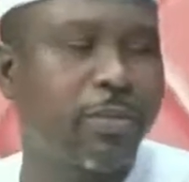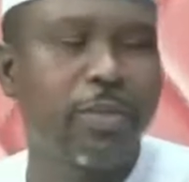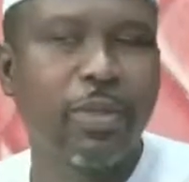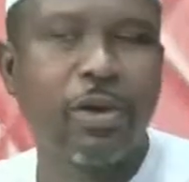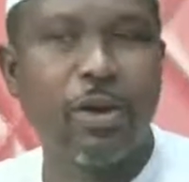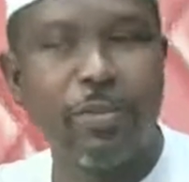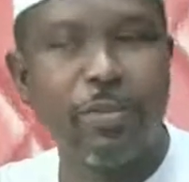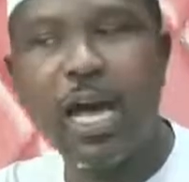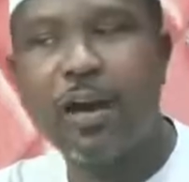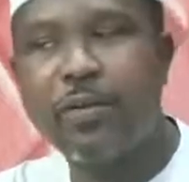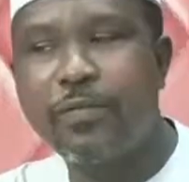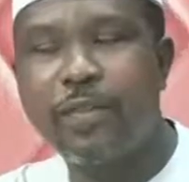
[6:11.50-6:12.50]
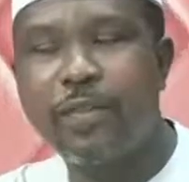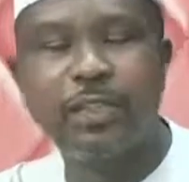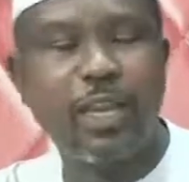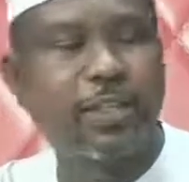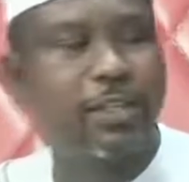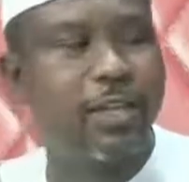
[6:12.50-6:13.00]
On behalf of His
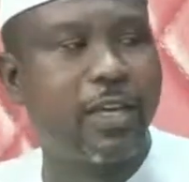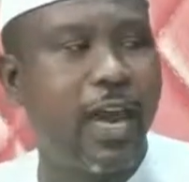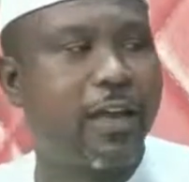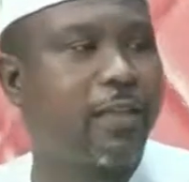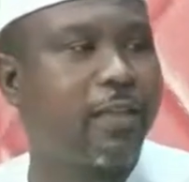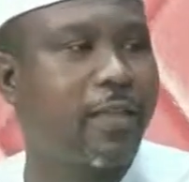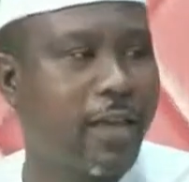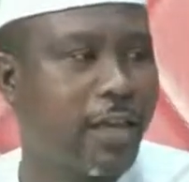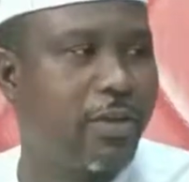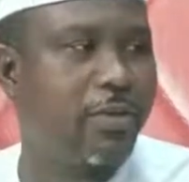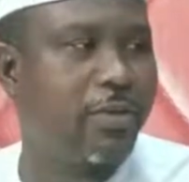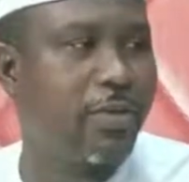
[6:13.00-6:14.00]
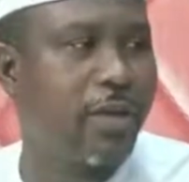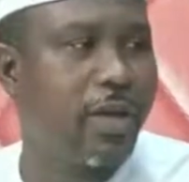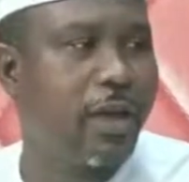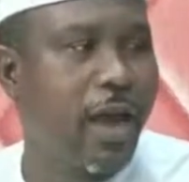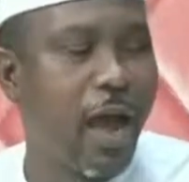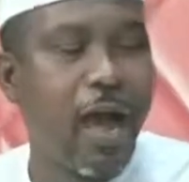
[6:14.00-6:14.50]
Excellency, I thank you
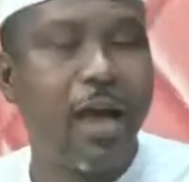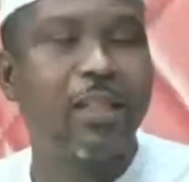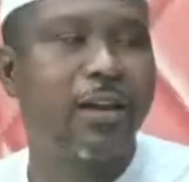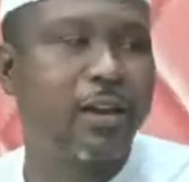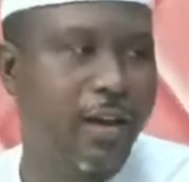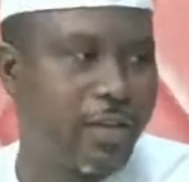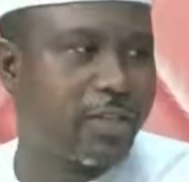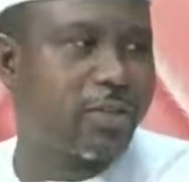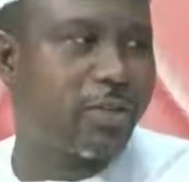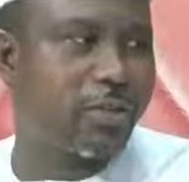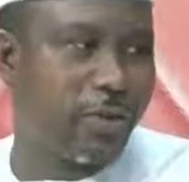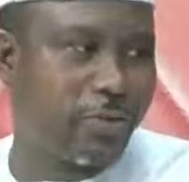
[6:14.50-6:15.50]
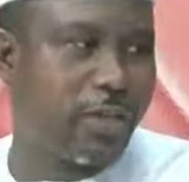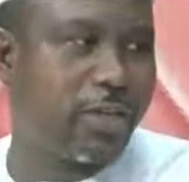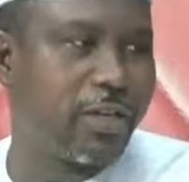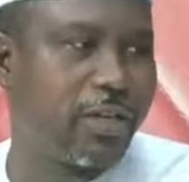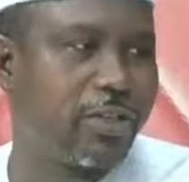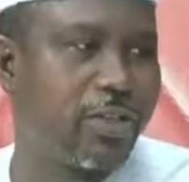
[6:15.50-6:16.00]
and the rest of your
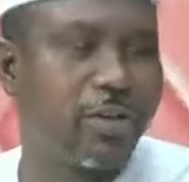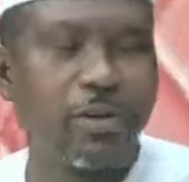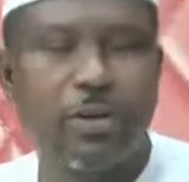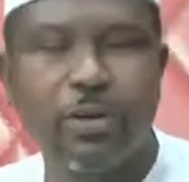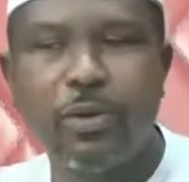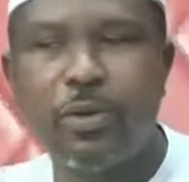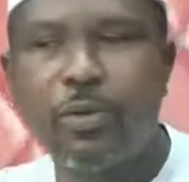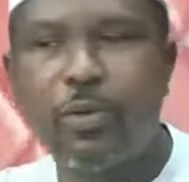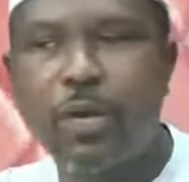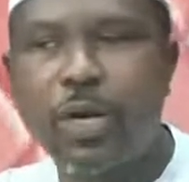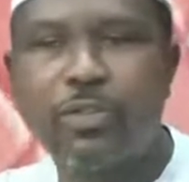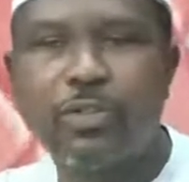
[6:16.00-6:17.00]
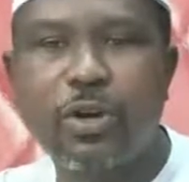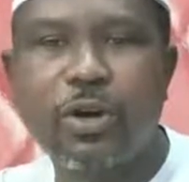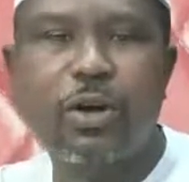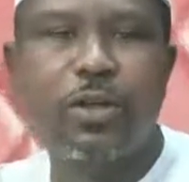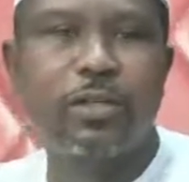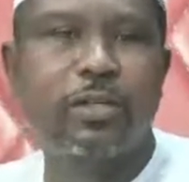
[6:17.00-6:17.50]
generation who have toiled
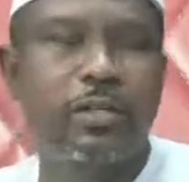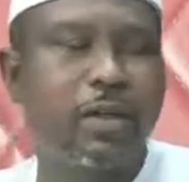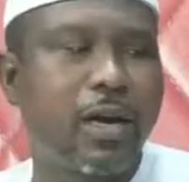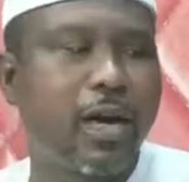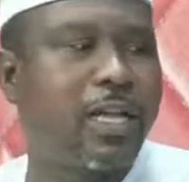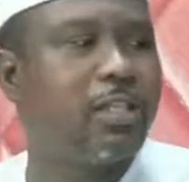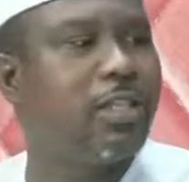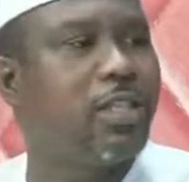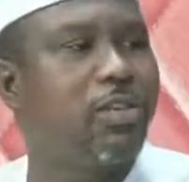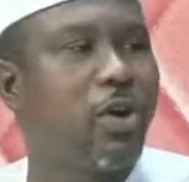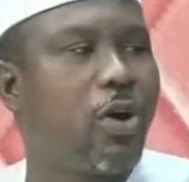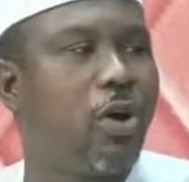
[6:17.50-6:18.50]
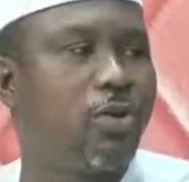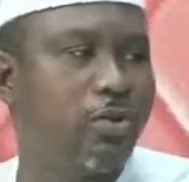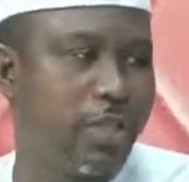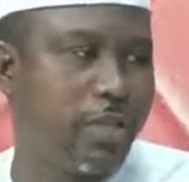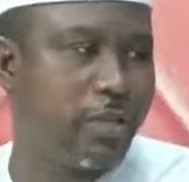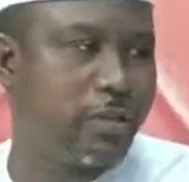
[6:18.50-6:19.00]
and did all you did
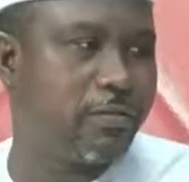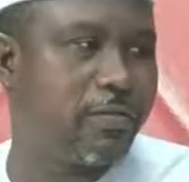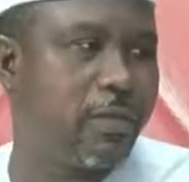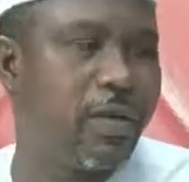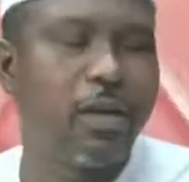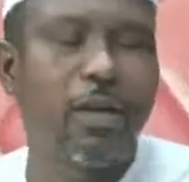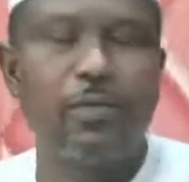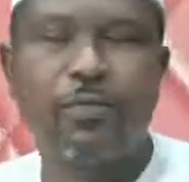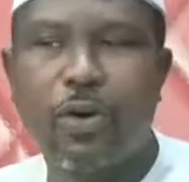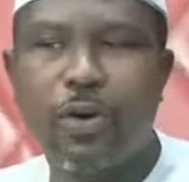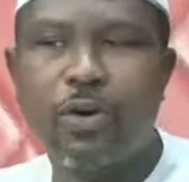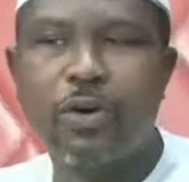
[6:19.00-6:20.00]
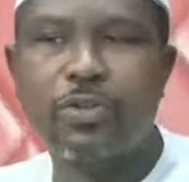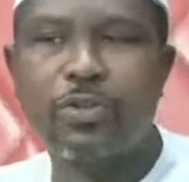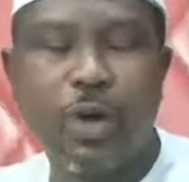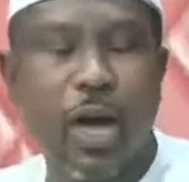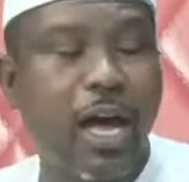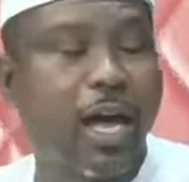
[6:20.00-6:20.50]
for us to
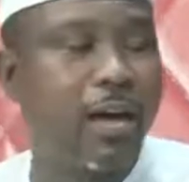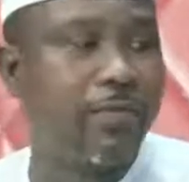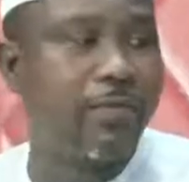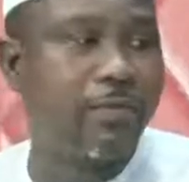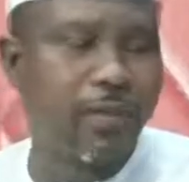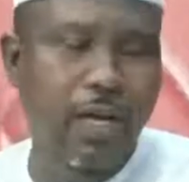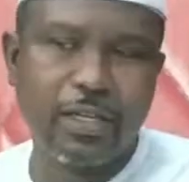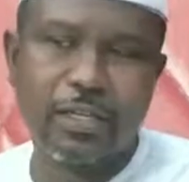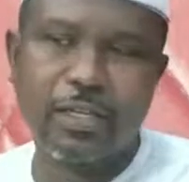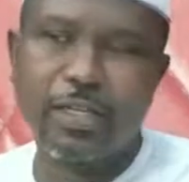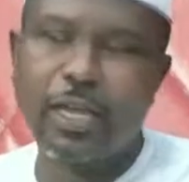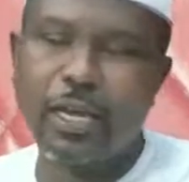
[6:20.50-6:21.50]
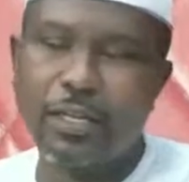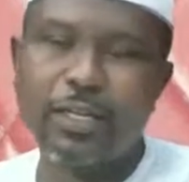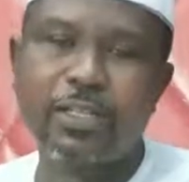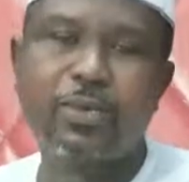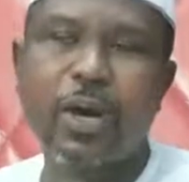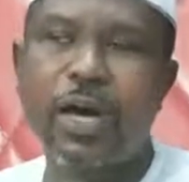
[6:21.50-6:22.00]
have at the state. And that's
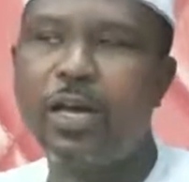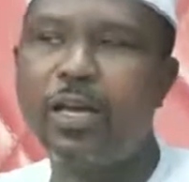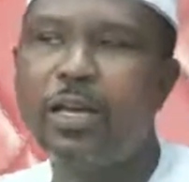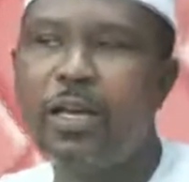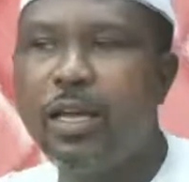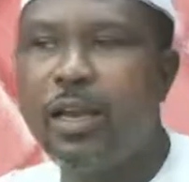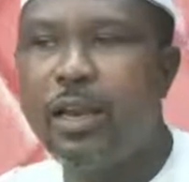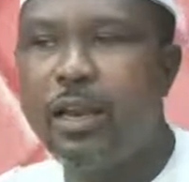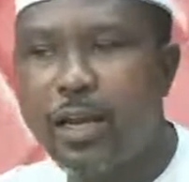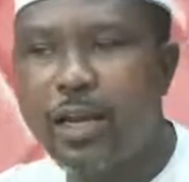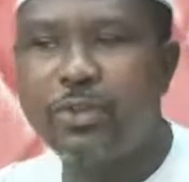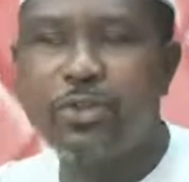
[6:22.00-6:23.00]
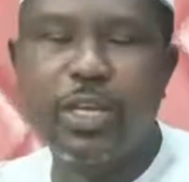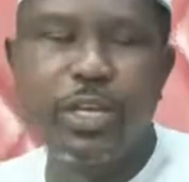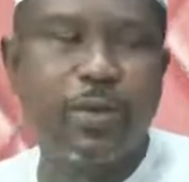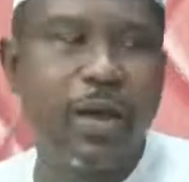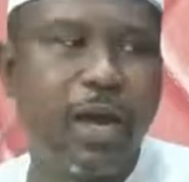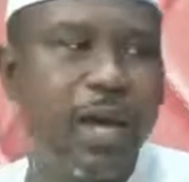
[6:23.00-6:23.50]
why later today we are
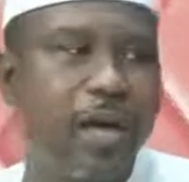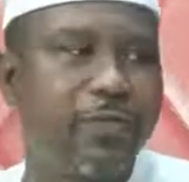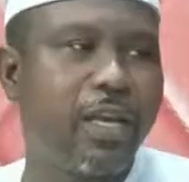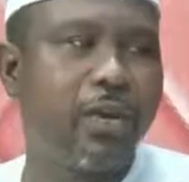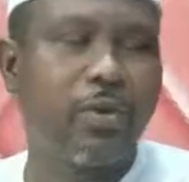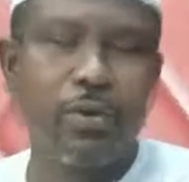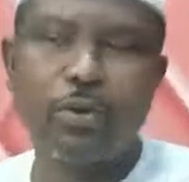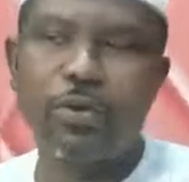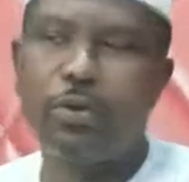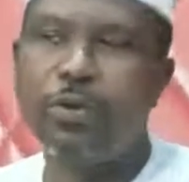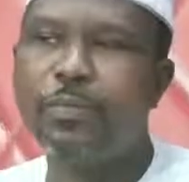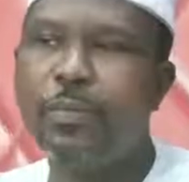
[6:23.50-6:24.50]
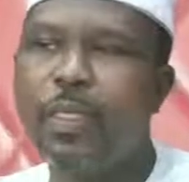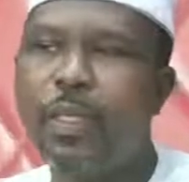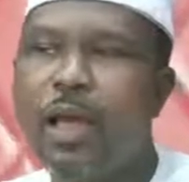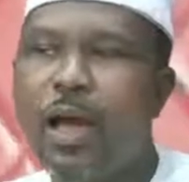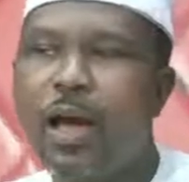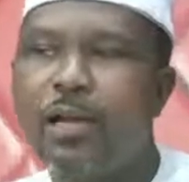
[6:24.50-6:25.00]
having a colloquium,
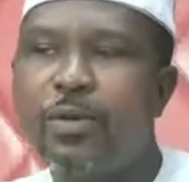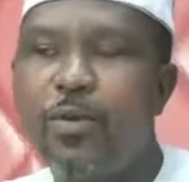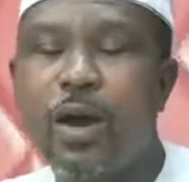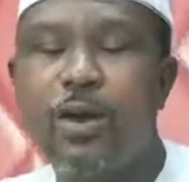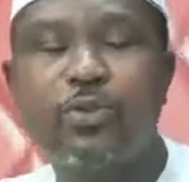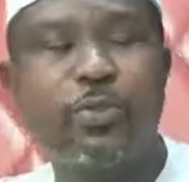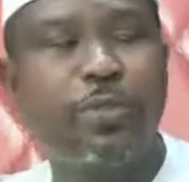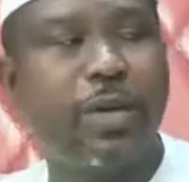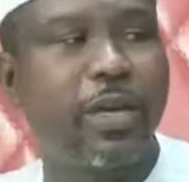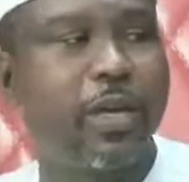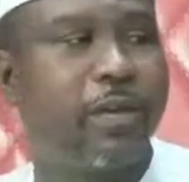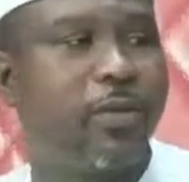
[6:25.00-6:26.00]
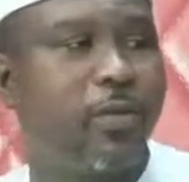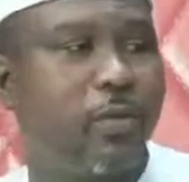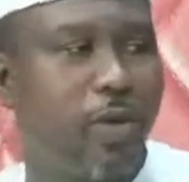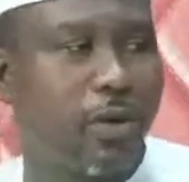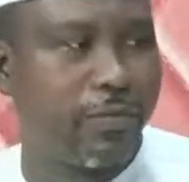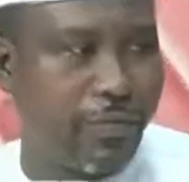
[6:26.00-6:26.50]
and we are also bringing one of
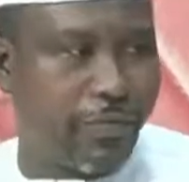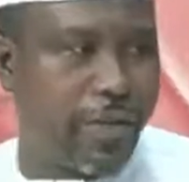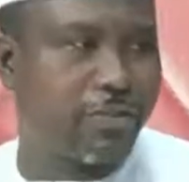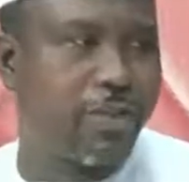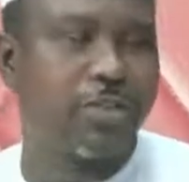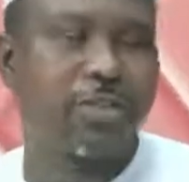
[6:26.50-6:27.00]
the veterans,